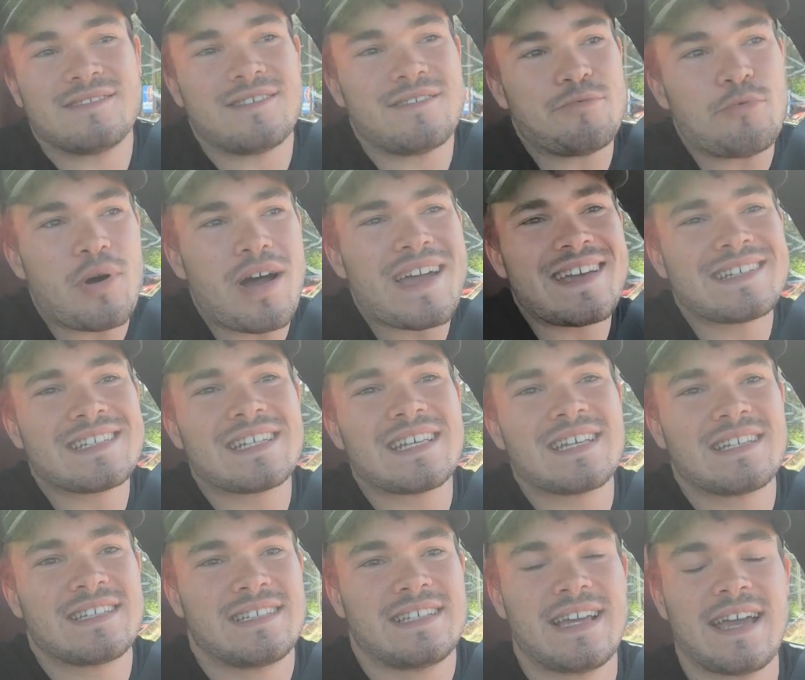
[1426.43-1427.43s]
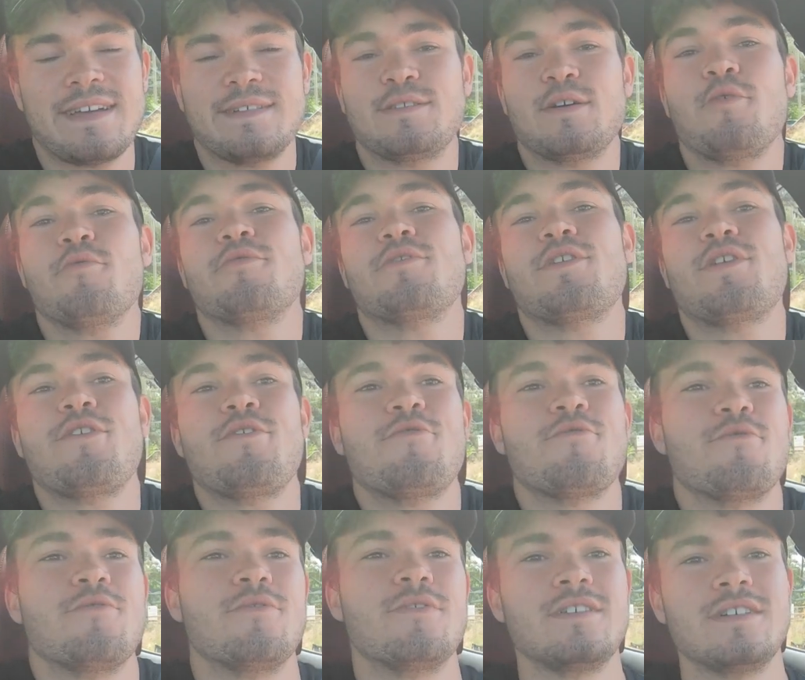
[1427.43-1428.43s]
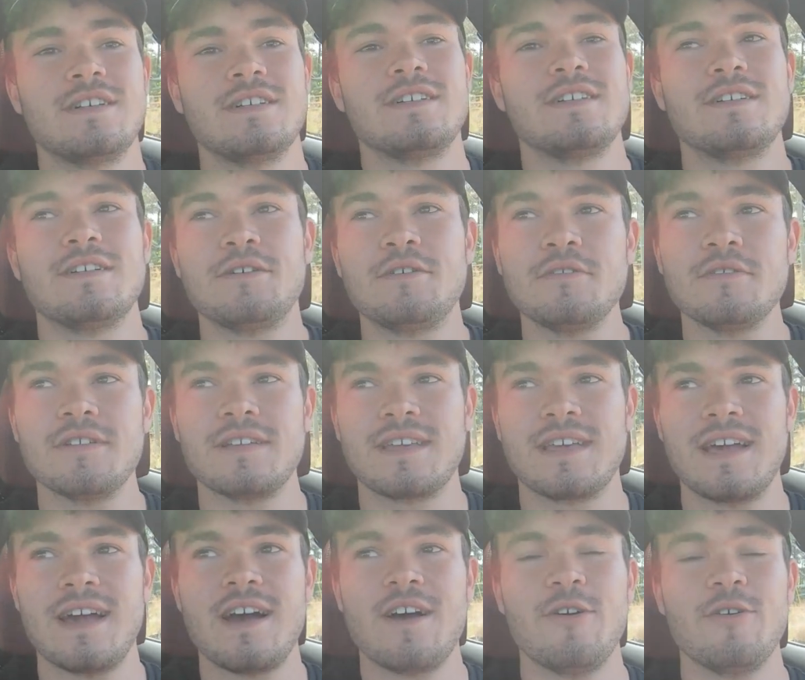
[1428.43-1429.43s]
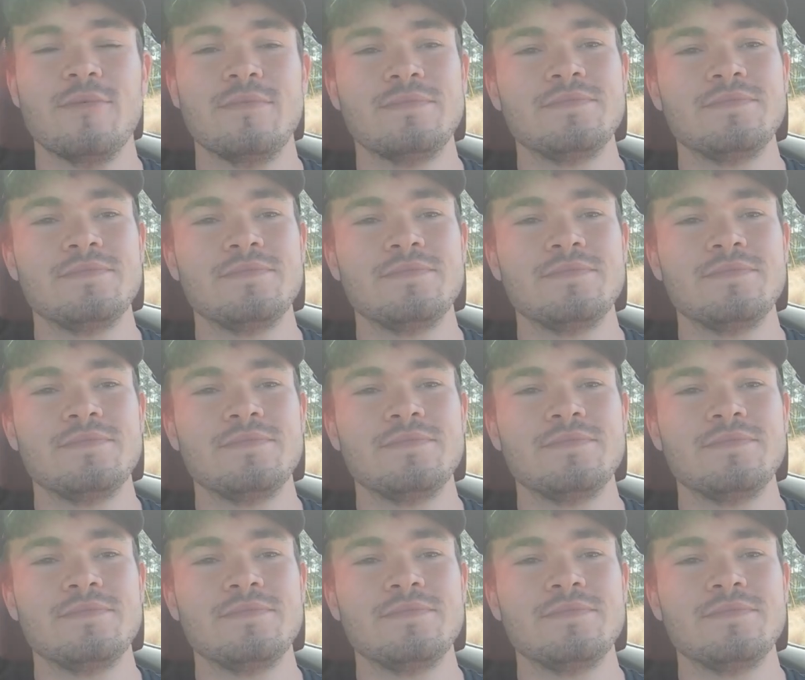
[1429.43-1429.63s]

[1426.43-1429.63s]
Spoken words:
What? I don't know. Holy cow.